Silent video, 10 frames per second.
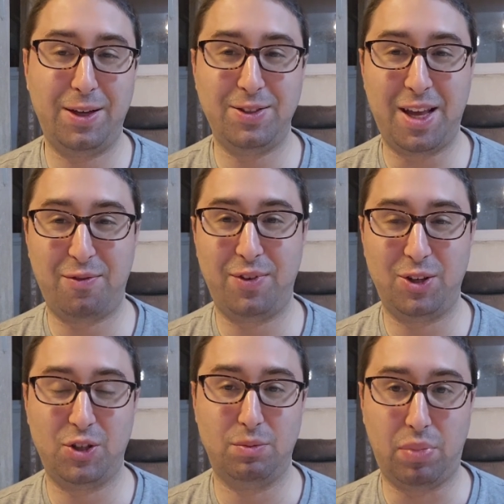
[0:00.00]
his
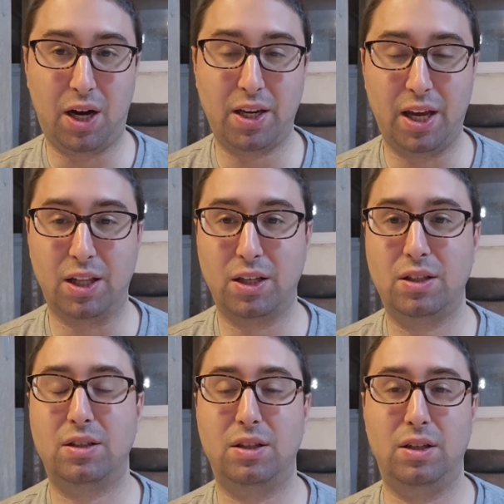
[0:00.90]
nefesh, his body at
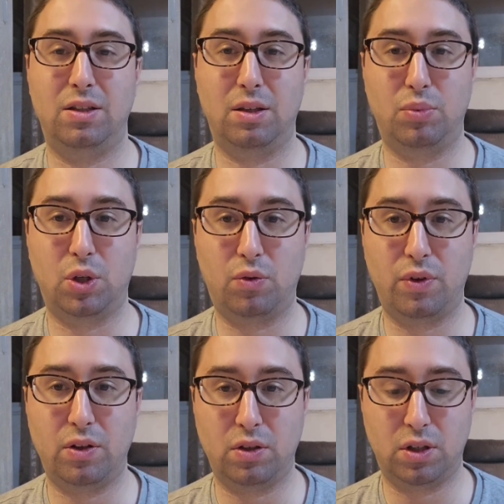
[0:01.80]
least, is
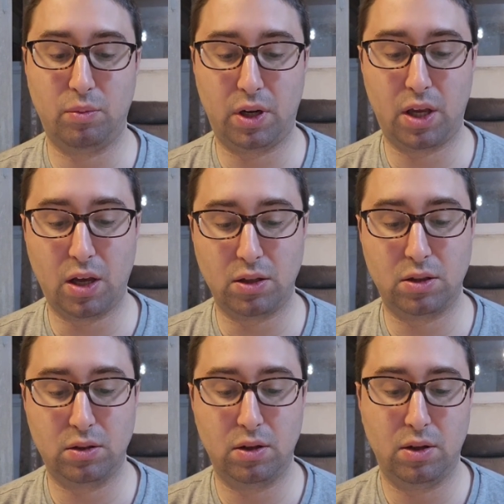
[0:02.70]
subservient to somebody
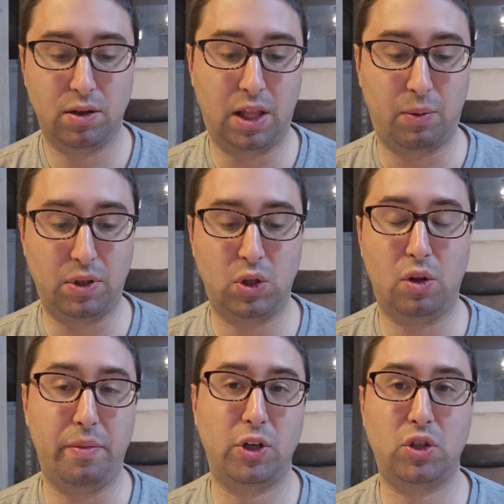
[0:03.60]
else. Like we said
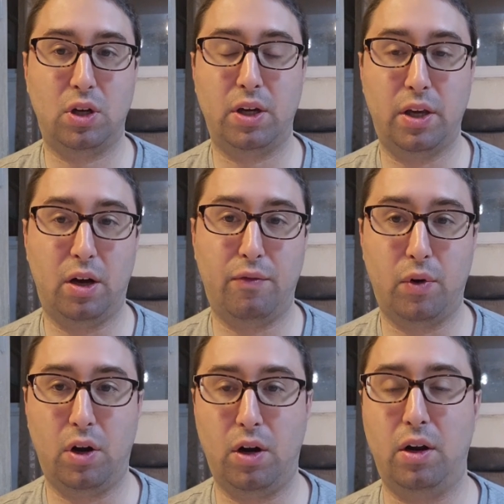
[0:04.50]
in the Mishnah, a,
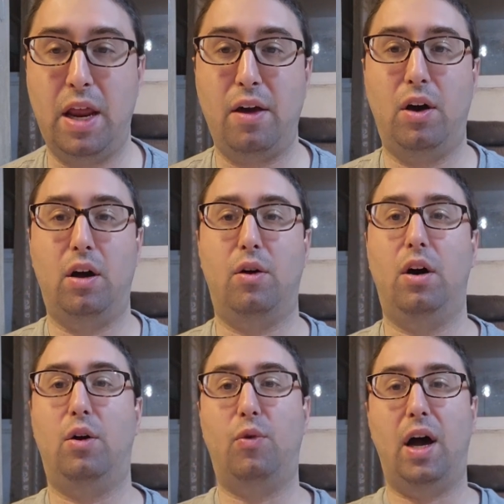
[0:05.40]
a,
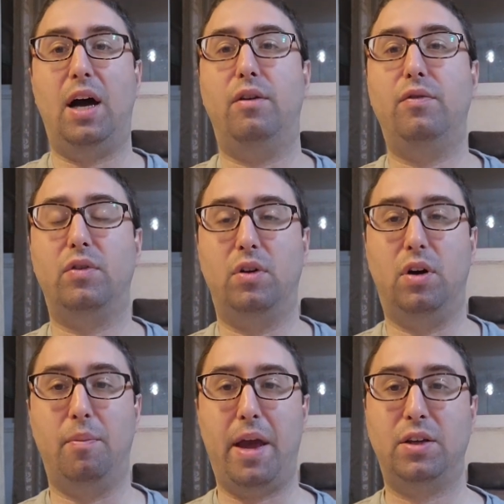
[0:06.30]
a, a Rav,
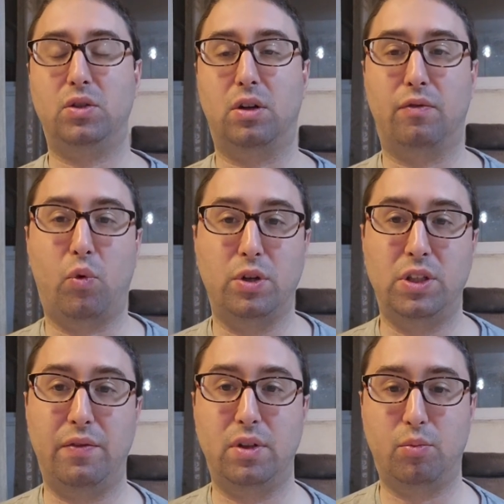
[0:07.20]
a master can force
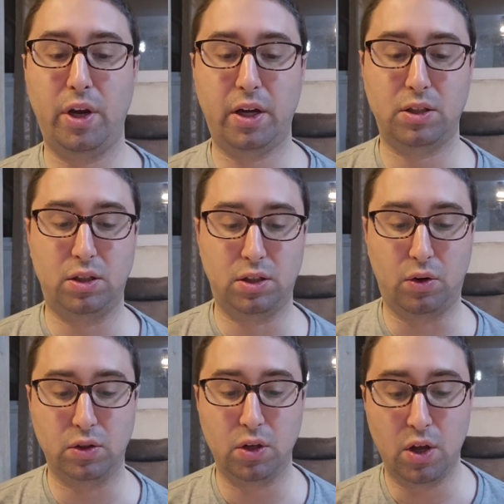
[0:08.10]
Zevin to break Because the
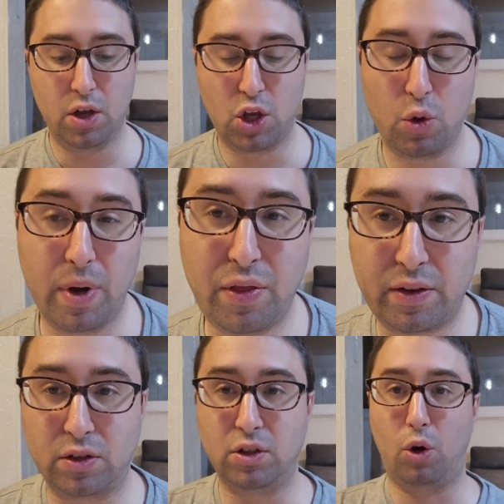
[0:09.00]
zero, You might
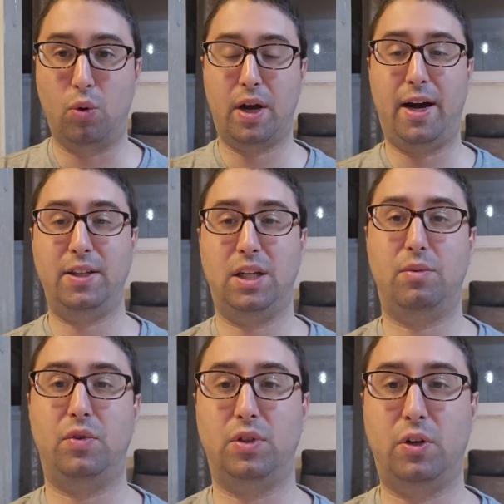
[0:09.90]
think there's no
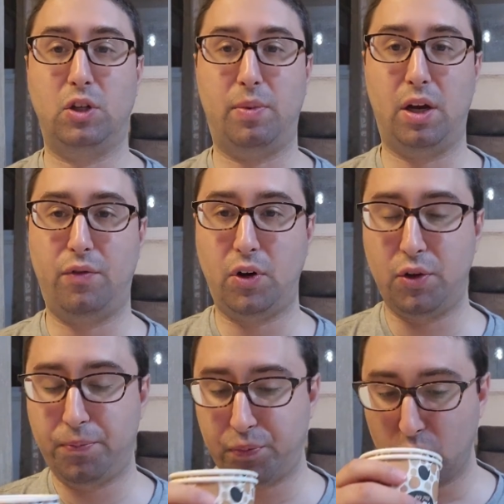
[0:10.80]
concept of the zeros by
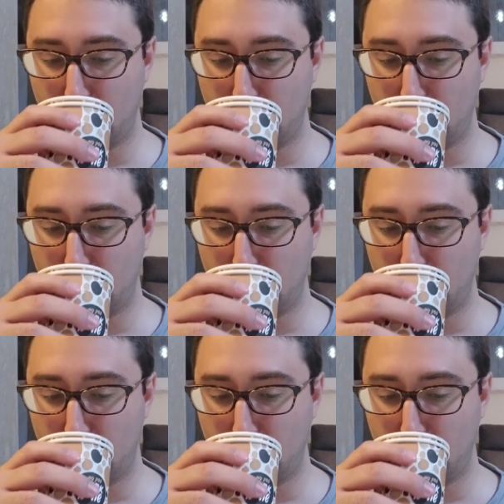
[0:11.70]
Avodim.